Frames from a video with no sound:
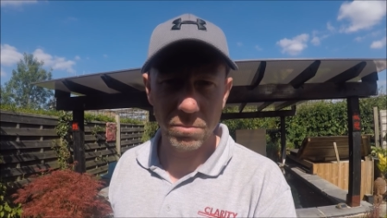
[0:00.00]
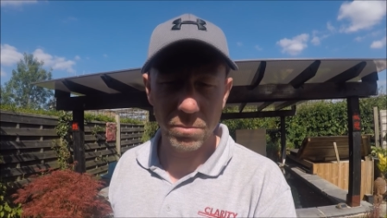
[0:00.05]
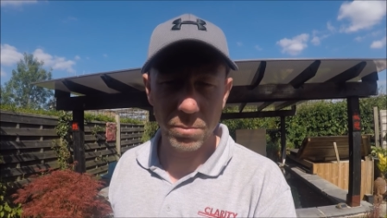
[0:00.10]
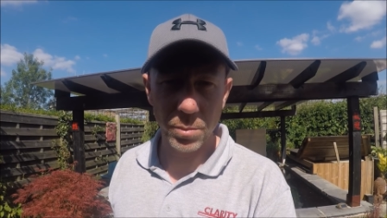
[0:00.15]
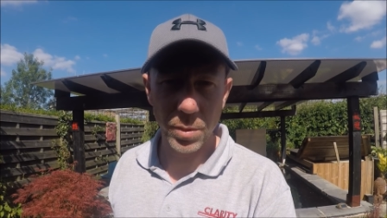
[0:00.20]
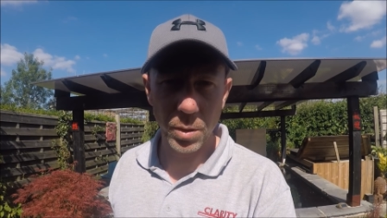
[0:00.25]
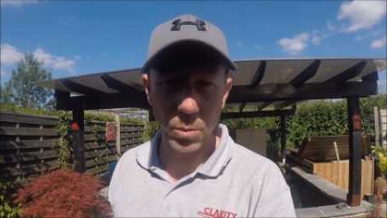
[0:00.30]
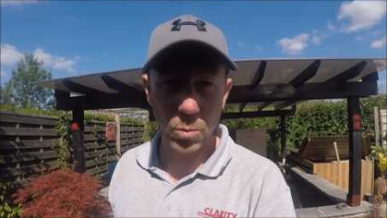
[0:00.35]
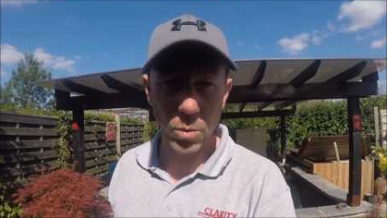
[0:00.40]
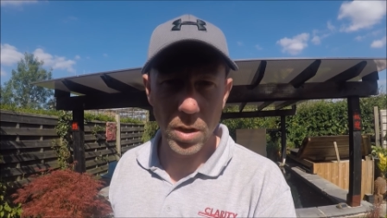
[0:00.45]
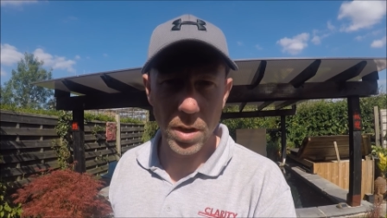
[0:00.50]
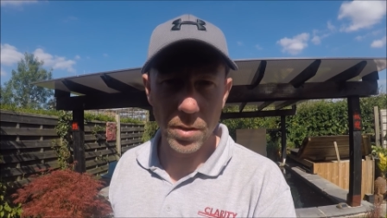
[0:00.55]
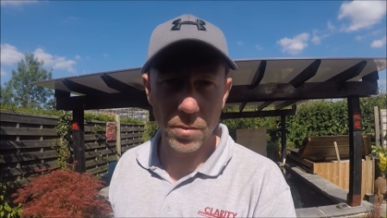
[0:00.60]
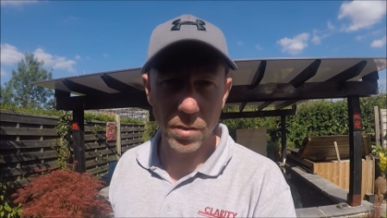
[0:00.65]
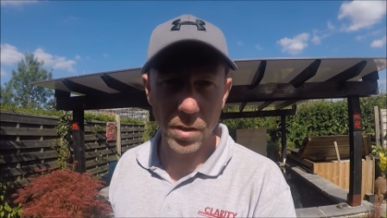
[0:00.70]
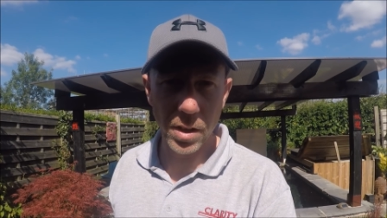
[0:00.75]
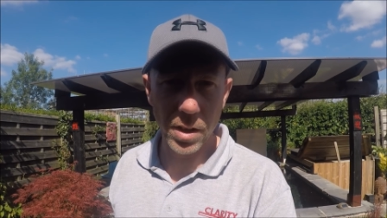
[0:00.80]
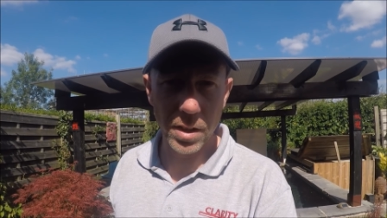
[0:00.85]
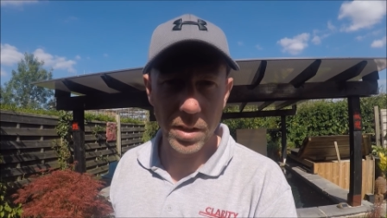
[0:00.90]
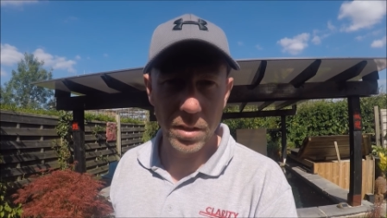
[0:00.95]
Bit weird,
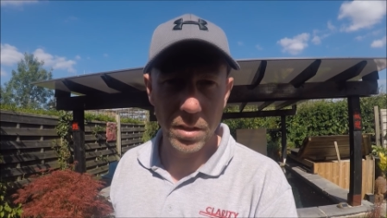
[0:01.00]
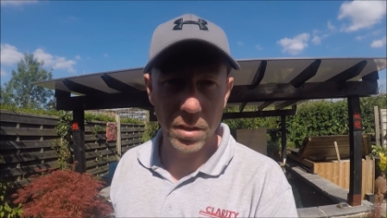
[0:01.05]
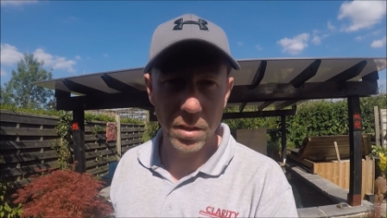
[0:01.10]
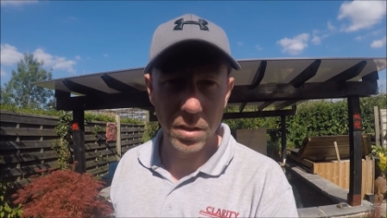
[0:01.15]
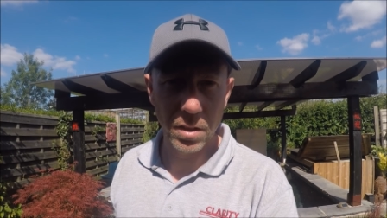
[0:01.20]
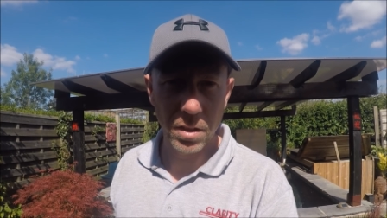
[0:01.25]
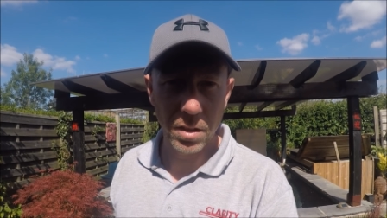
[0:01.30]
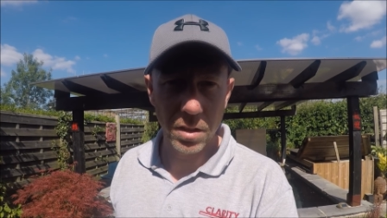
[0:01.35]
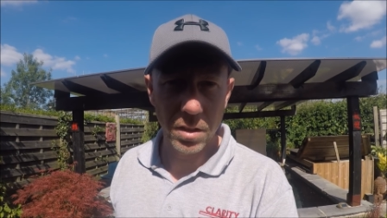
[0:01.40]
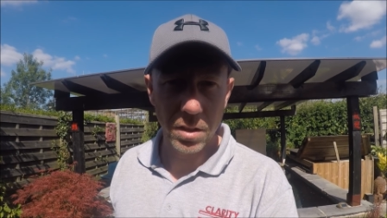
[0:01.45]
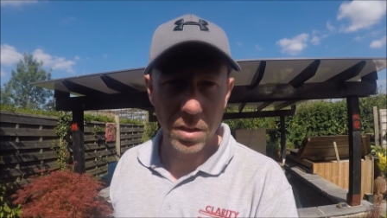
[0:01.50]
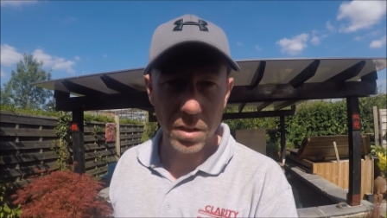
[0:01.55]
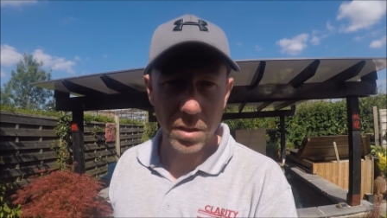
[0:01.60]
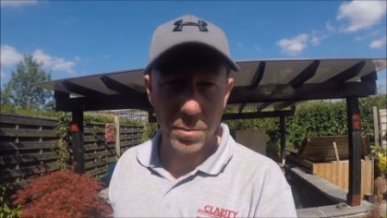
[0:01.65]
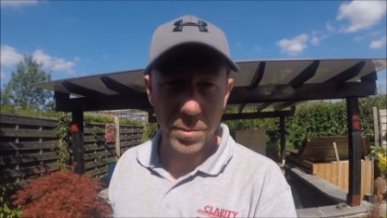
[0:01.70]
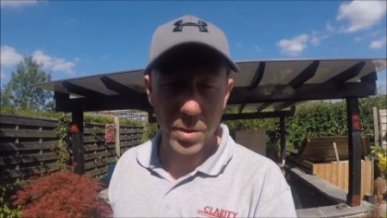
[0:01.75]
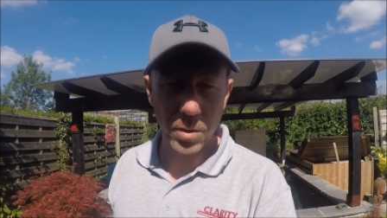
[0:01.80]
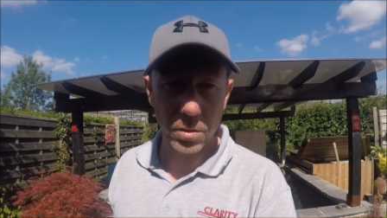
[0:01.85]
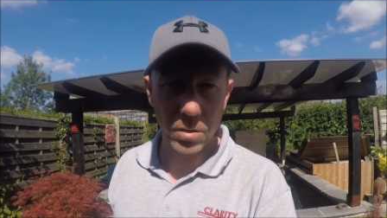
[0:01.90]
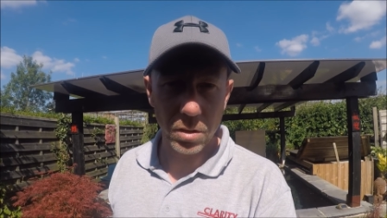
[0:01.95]
really.
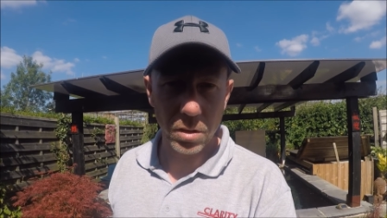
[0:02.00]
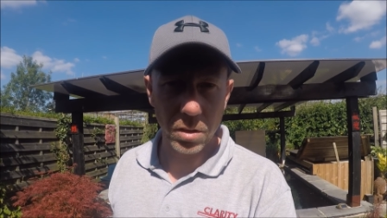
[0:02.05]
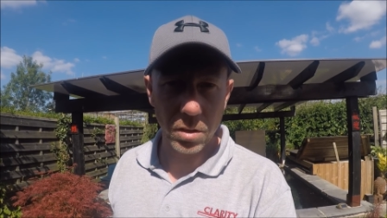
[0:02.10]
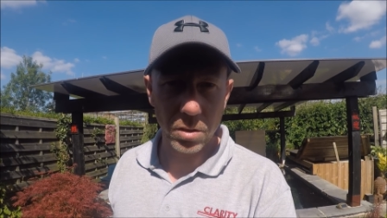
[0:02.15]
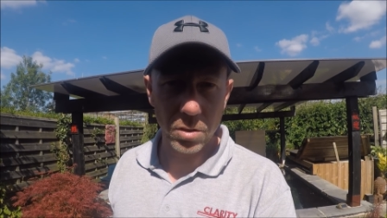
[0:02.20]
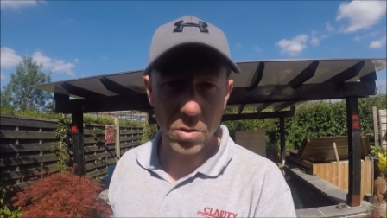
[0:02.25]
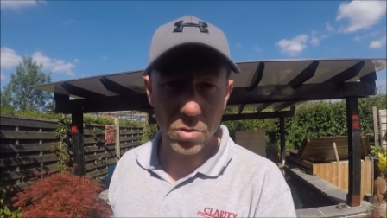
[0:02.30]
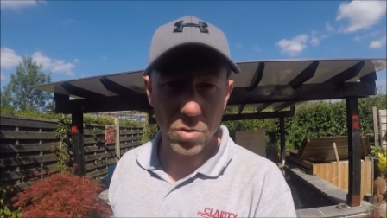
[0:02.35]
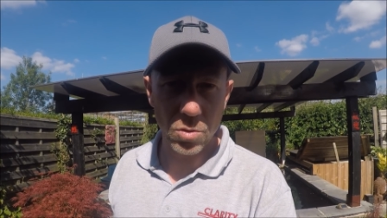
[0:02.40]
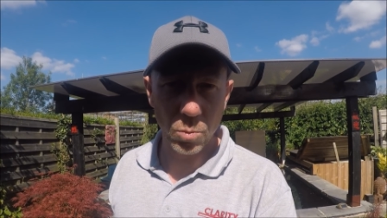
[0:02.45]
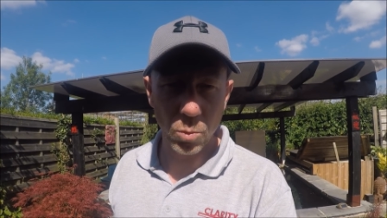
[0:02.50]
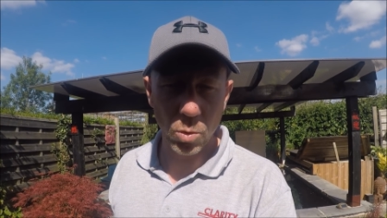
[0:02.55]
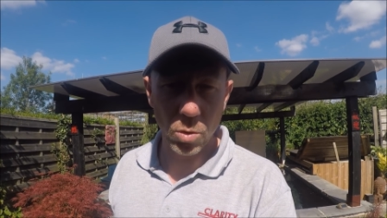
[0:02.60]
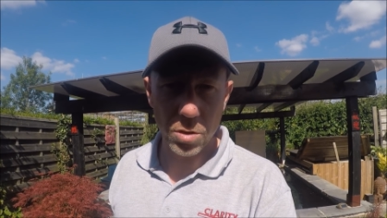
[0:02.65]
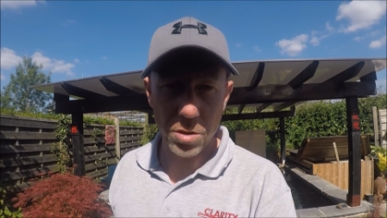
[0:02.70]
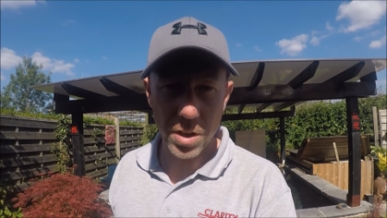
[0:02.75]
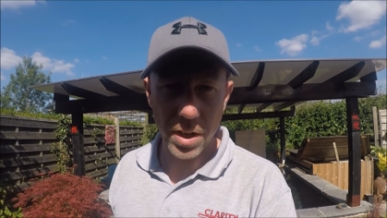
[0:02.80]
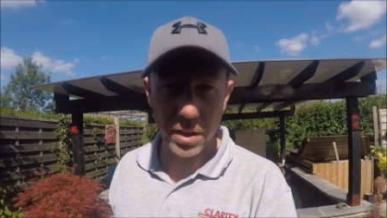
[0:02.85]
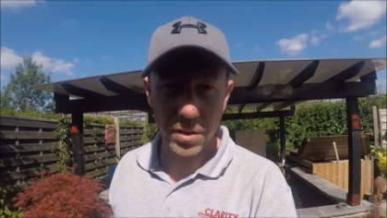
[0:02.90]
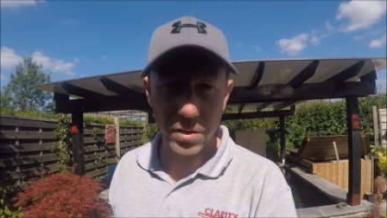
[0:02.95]
I'll do some
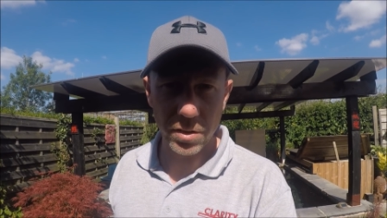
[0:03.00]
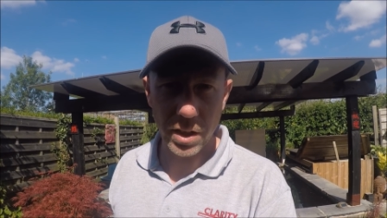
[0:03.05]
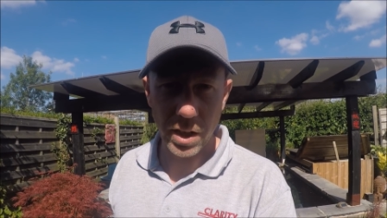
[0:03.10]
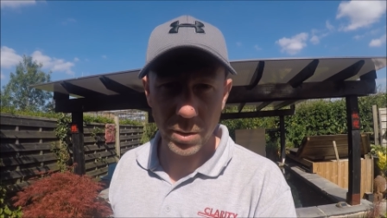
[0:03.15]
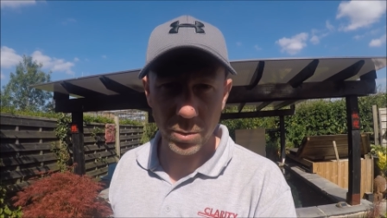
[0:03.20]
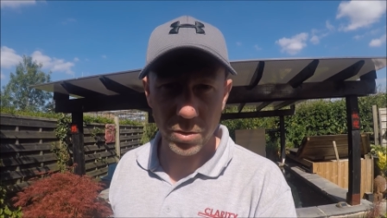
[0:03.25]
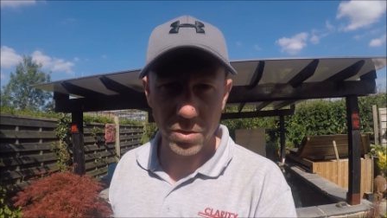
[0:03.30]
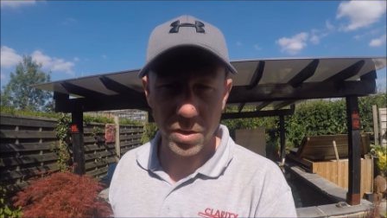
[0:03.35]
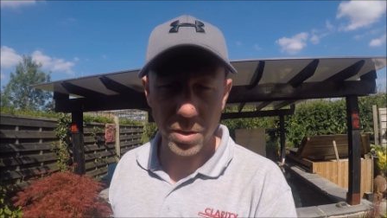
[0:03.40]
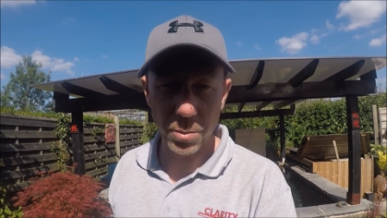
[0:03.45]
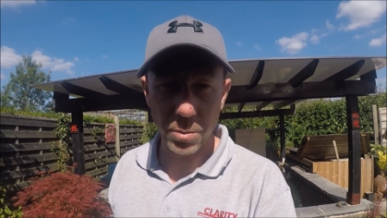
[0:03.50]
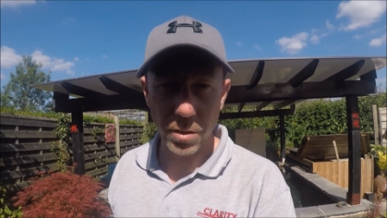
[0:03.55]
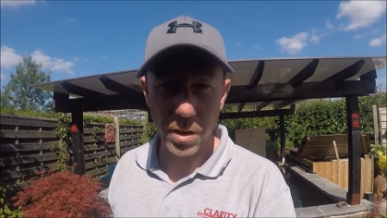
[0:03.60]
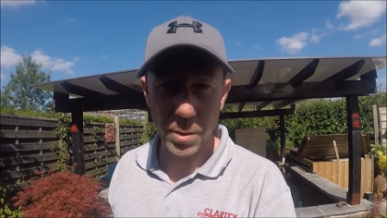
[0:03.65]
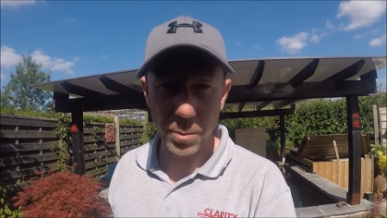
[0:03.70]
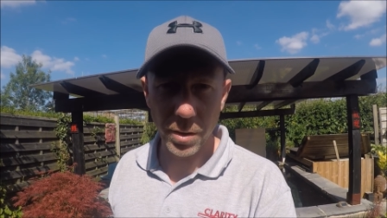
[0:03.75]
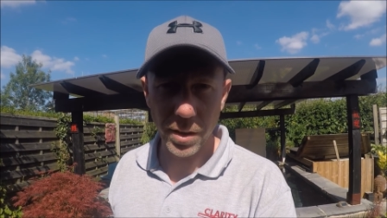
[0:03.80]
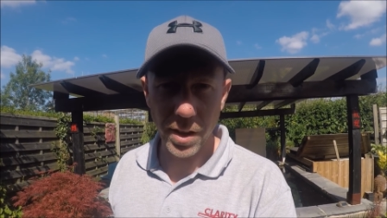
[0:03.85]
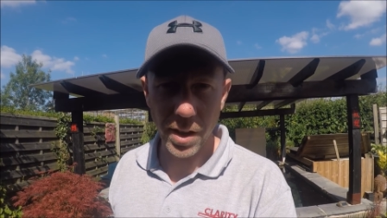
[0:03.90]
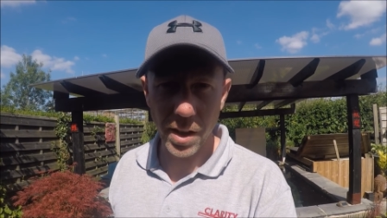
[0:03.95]
water tests now and see where we're
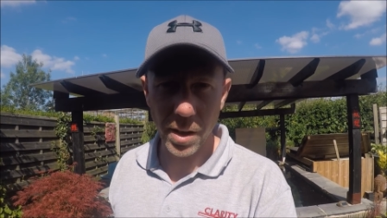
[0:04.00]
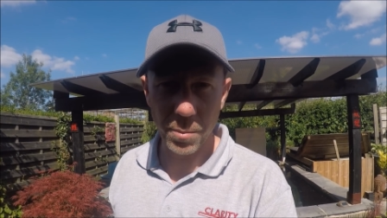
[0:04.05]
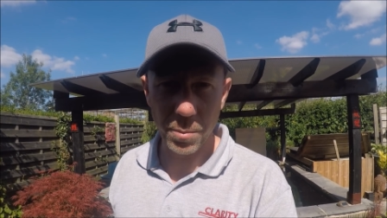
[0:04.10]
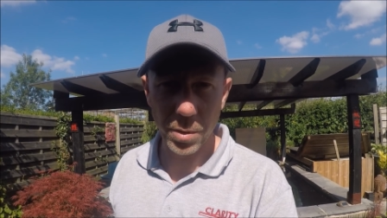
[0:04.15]
at with that,